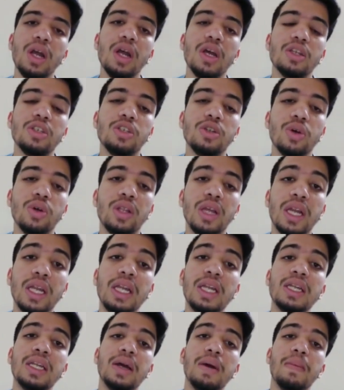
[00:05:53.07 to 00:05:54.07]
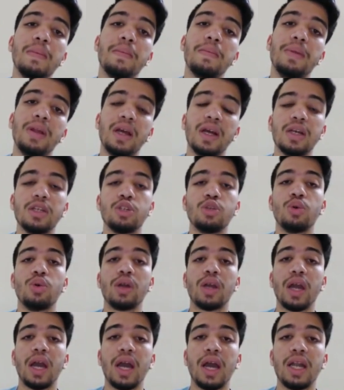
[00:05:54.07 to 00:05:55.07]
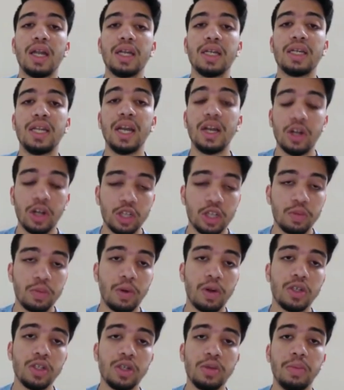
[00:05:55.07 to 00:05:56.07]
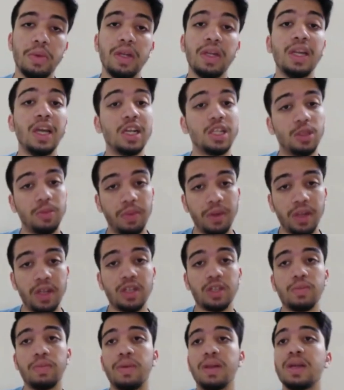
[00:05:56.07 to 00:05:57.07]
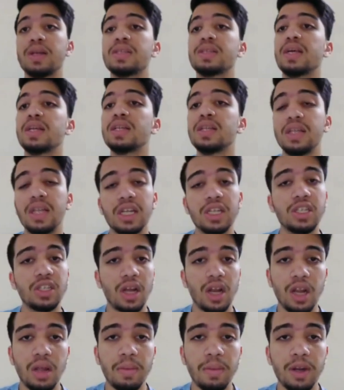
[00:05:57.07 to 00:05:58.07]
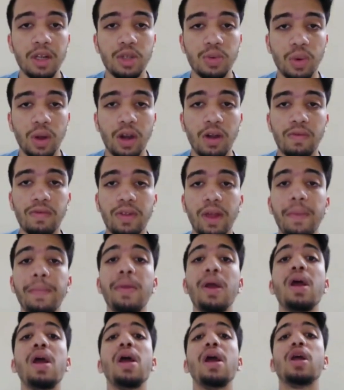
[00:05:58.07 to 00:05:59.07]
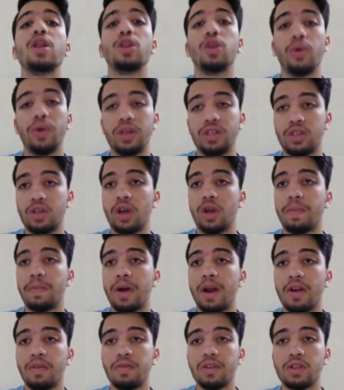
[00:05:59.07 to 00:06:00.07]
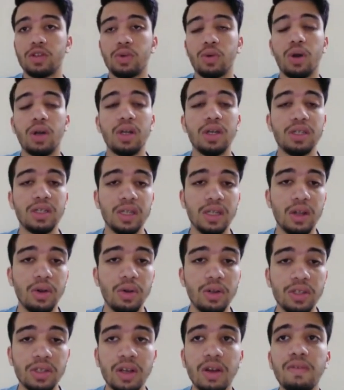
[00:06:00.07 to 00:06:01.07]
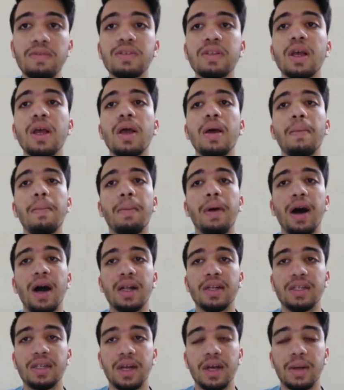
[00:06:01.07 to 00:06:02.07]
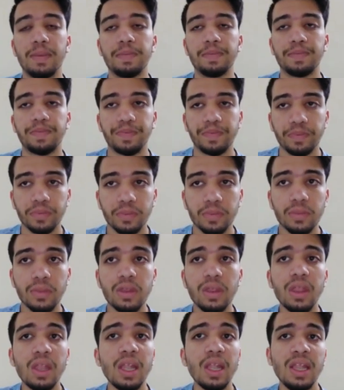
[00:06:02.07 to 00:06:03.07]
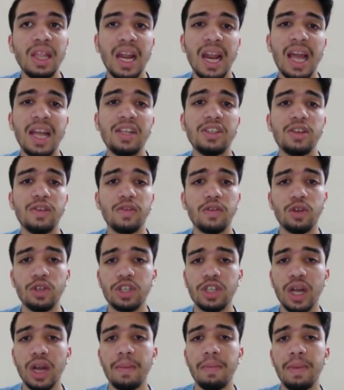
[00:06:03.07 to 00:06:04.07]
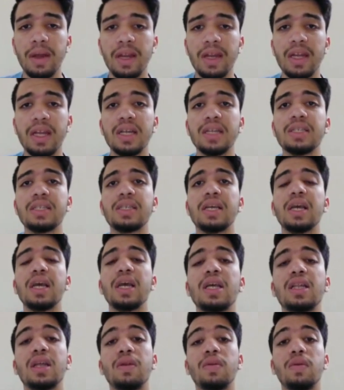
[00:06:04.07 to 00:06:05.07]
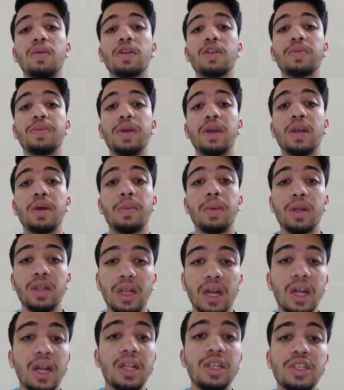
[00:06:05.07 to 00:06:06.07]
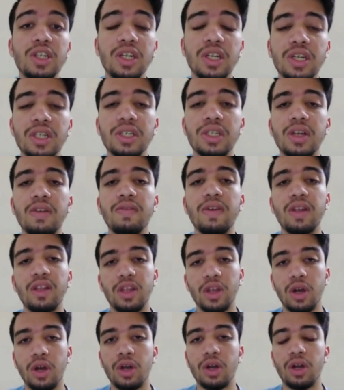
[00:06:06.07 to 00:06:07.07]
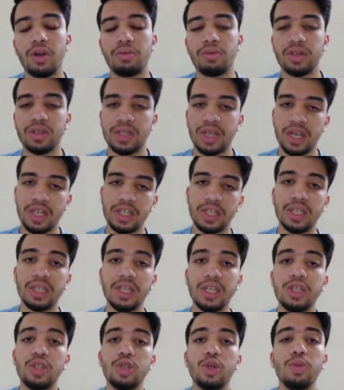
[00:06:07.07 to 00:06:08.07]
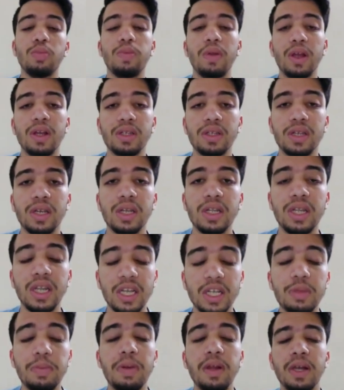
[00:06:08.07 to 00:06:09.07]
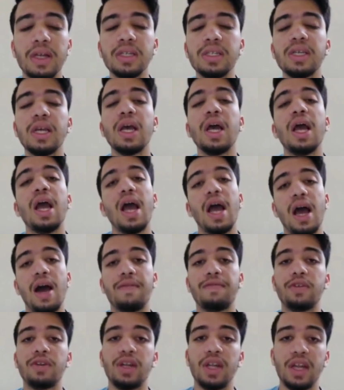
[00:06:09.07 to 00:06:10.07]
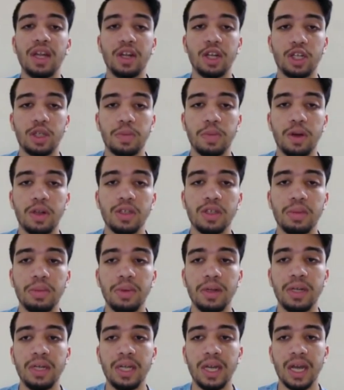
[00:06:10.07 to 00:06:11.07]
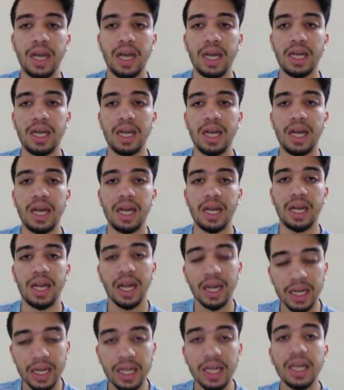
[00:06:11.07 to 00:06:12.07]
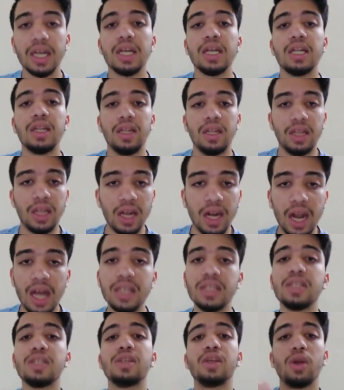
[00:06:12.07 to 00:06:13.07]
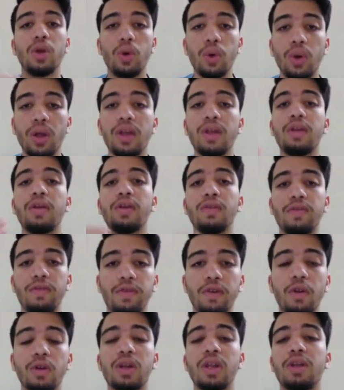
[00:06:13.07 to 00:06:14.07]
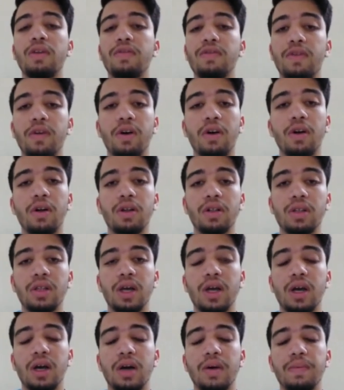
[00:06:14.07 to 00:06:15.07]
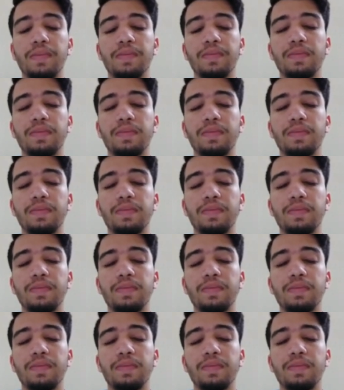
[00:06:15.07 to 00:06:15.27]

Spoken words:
So they need players who can take responsibility, experienced players, and Dinesh Chandimal is one of them. Though he's not part of the squad, he's in the reserves. But the likes of Kushal Mendes, then we will speak about Dhananjay De Silva in the all-rounder section. These players have to take responsibility and get the runs going, floating for the